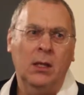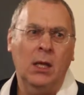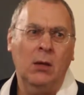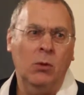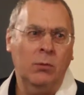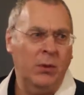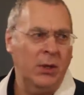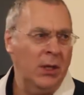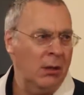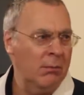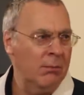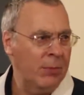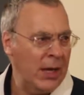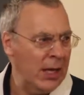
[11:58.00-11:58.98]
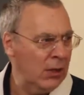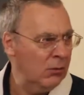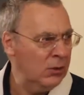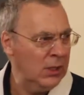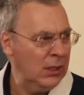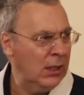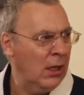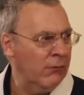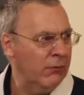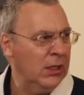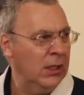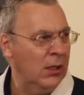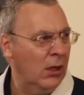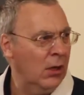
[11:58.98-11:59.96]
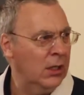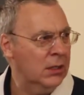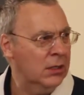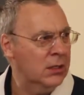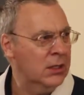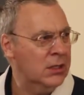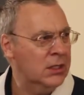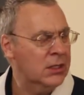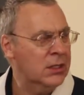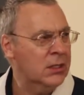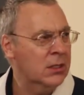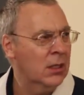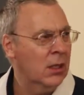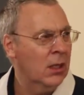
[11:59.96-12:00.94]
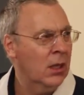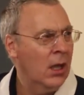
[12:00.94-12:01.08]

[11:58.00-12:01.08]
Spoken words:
There would be unbounded loving kindness,